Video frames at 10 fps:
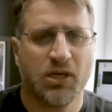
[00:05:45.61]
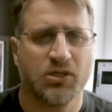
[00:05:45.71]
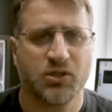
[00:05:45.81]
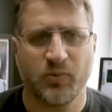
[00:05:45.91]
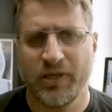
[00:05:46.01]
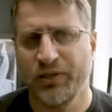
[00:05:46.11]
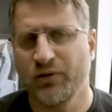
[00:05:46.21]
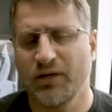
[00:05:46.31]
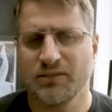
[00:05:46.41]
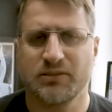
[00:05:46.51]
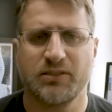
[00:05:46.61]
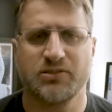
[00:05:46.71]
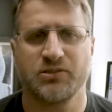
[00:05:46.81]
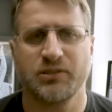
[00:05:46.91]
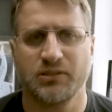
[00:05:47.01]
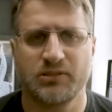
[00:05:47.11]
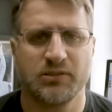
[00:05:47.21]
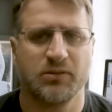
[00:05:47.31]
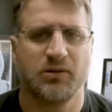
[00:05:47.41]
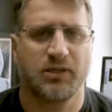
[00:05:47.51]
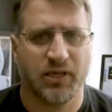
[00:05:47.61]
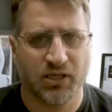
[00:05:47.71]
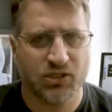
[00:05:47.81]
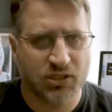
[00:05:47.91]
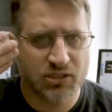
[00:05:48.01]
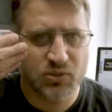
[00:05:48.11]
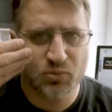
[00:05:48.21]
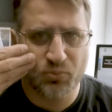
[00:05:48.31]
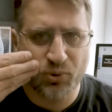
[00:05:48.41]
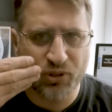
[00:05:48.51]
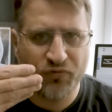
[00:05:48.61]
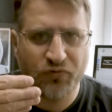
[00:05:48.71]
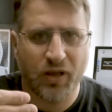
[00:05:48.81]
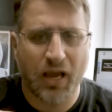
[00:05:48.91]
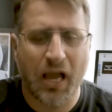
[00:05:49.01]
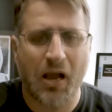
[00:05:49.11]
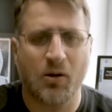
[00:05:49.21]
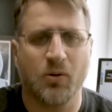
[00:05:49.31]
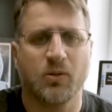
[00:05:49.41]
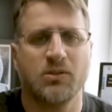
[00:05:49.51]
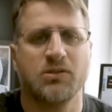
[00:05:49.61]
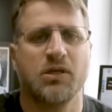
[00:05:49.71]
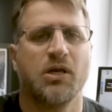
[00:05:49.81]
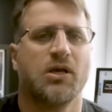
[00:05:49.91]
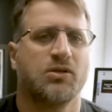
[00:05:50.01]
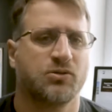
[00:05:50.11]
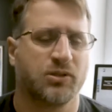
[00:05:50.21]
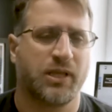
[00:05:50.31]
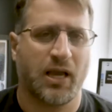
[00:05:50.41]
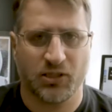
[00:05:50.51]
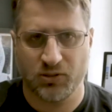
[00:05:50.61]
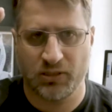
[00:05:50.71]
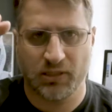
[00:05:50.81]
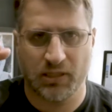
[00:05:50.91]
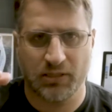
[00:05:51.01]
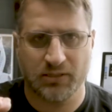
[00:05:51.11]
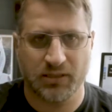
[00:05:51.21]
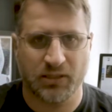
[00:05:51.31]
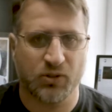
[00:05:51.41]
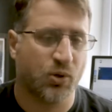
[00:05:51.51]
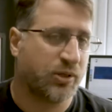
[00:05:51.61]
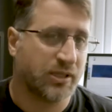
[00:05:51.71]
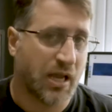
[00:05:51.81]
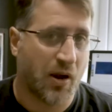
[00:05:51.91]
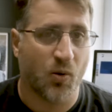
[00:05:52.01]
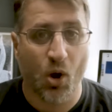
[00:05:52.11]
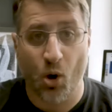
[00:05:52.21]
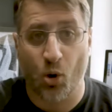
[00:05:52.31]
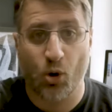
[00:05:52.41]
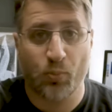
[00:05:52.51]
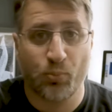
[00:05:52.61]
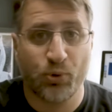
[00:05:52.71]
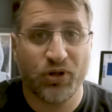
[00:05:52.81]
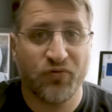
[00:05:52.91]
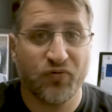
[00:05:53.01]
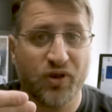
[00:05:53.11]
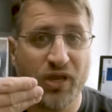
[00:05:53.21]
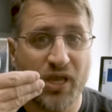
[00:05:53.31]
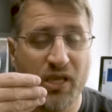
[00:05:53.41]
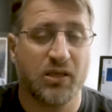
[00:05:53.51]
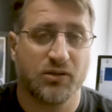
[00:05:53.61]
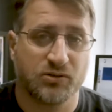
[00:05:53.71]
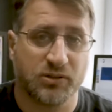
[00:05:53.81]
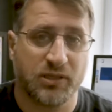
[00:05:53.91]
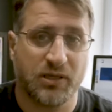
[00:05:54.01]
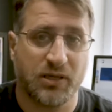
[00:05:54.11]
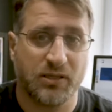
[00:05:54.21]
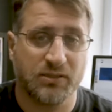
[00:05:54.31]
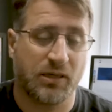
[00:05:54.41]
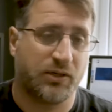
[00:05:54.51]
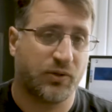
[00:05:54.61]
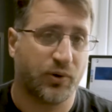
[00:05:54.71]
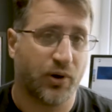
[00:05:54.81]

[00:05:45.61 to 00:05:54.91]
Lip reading: So when you ask the student, okay, just breathe out so they actually can start going down, or breathe in so they can start